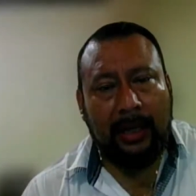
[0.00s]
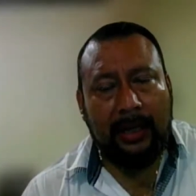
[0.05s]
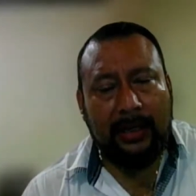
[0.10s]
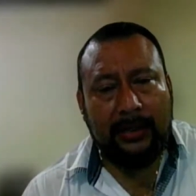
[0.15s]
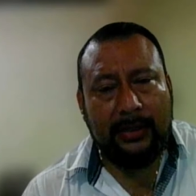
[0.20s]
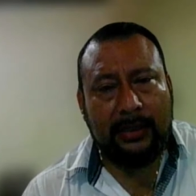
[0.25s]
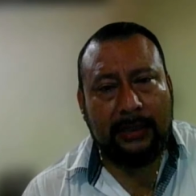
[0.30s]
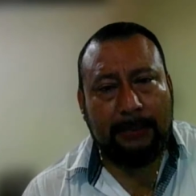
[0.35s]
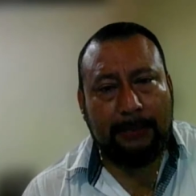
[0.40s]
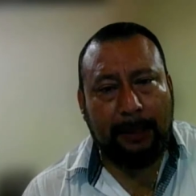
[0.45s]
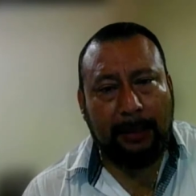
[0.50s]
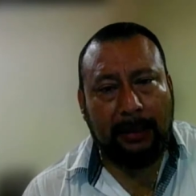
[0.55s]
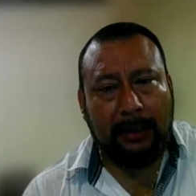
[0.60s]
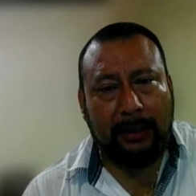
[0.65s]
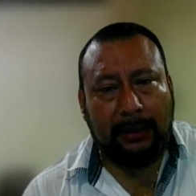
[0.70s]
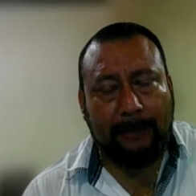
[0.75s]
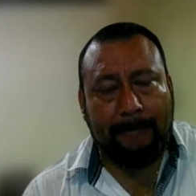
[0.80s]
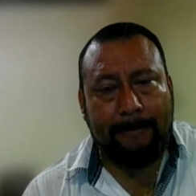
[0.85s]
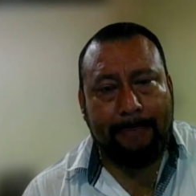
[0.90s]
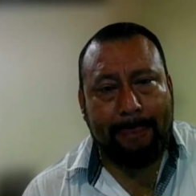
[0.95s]
I
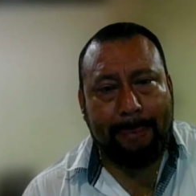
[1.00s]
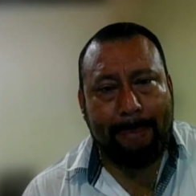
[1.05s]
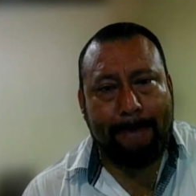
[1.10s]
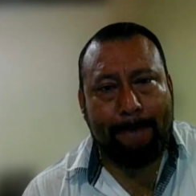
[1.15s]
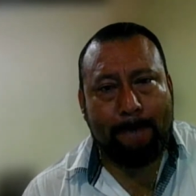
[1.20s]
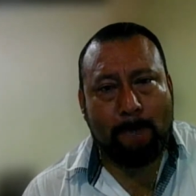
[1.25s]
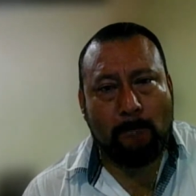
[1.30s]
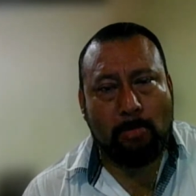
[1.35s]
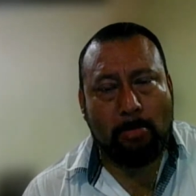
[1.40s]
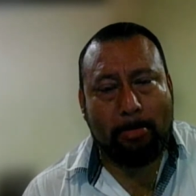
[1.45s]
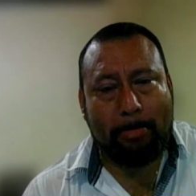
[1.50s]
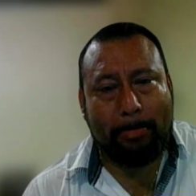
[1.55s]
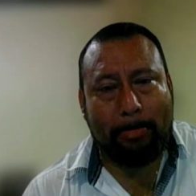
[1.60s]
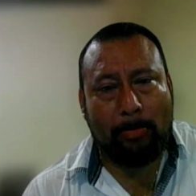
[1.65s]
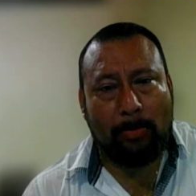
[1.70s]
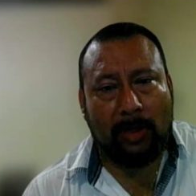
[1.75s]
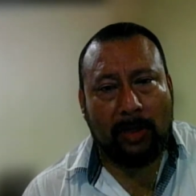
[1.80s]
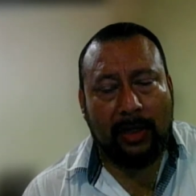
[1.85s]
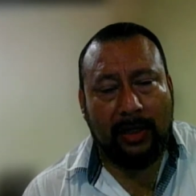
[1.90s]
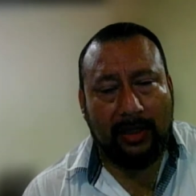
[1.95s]
suspect that
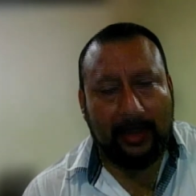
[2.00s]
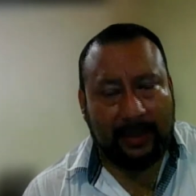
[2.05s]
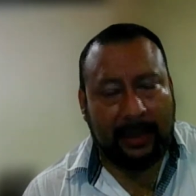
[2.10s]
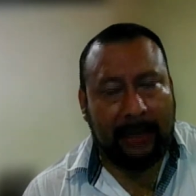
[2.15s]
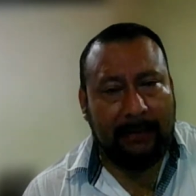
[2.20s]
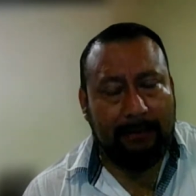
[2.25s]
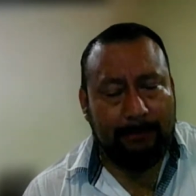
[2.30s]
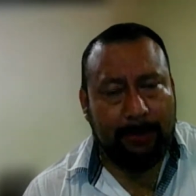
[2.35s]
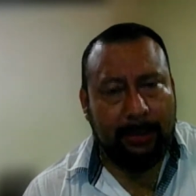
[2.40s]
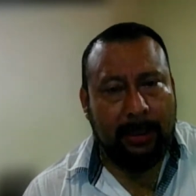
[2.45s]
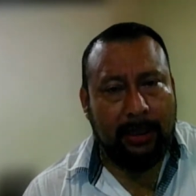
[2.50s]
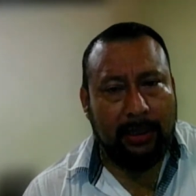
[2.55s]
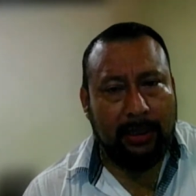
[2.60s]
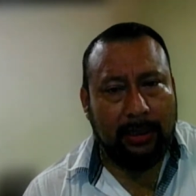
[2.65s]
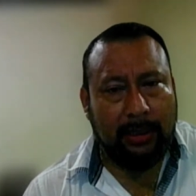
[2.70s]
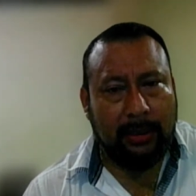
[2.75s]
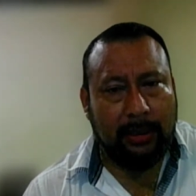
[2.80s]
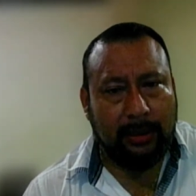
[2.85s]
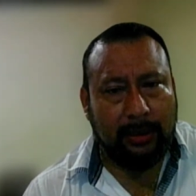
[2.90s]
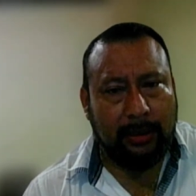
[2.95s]
it can
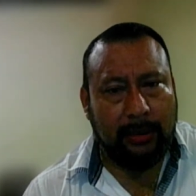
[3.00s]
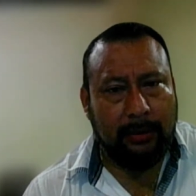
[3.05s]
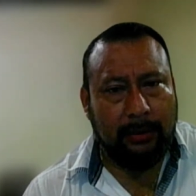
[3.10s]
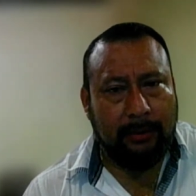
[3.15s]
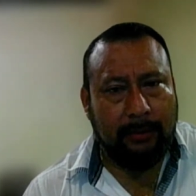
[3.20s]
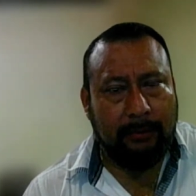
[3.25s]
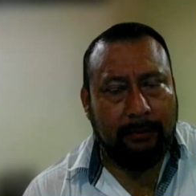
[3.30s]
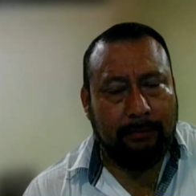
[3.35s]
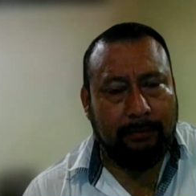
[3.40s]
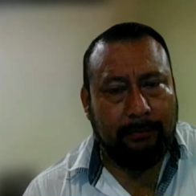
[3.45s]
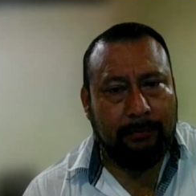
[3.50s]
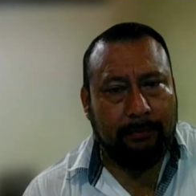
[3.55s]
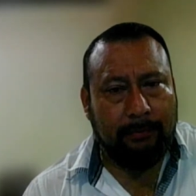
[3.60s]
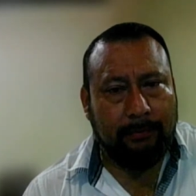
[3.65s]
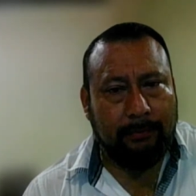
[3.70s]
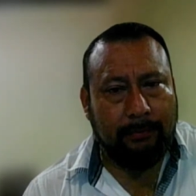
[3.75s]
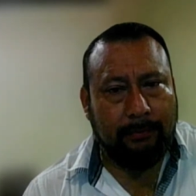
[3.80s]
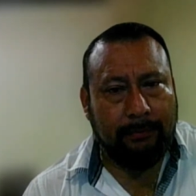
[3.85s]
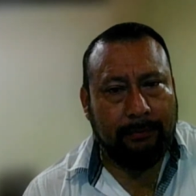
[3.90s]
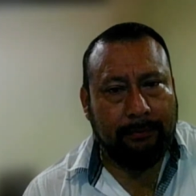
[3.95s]
be done
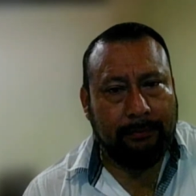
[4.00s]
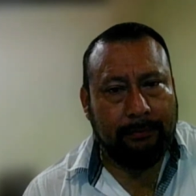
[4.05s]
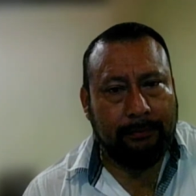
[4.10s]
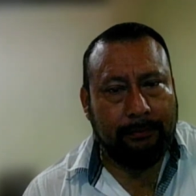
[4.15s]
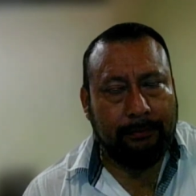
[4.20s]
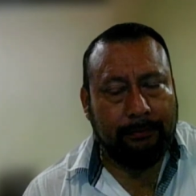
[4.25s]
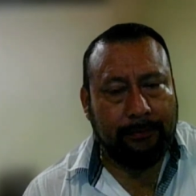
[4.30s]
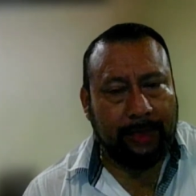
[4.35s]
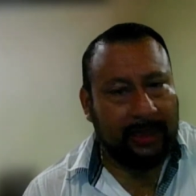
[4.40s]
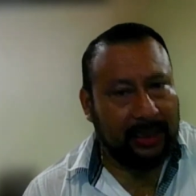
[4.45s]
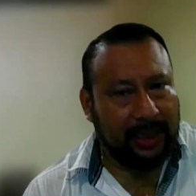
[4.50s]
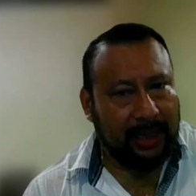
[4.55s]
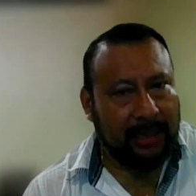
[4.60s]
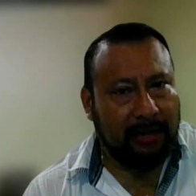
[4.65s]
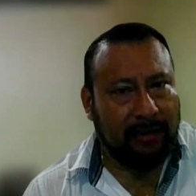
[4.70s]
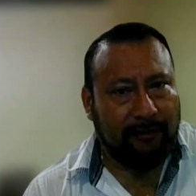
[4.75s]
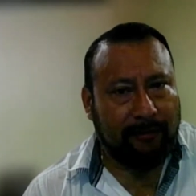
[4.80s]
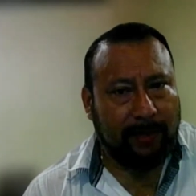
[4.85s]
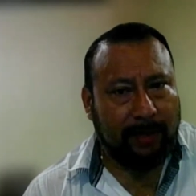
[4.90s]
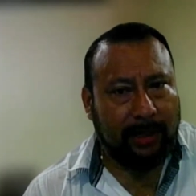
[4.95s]
by the
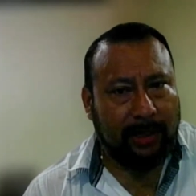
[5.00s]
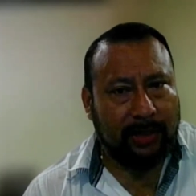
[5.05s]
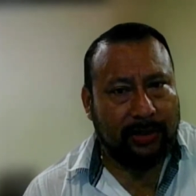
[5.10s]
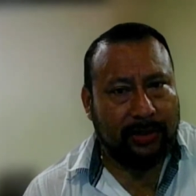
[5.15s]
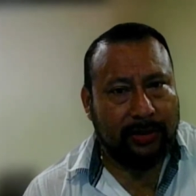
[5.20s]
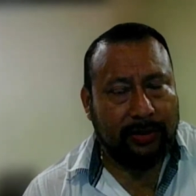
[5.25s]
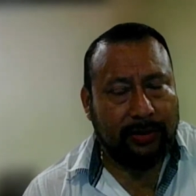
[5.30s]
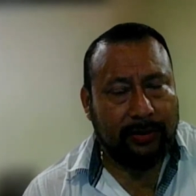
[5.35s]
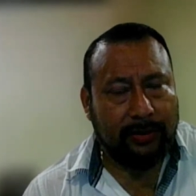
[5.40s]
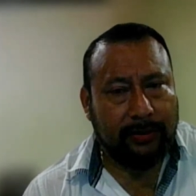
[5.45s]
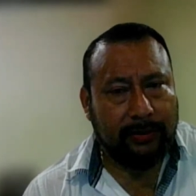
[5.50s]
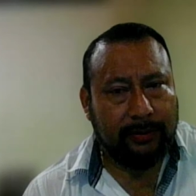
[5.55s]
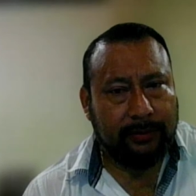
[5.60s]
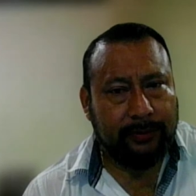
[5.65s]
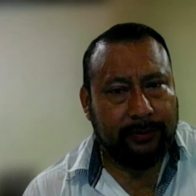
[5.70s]
end of March.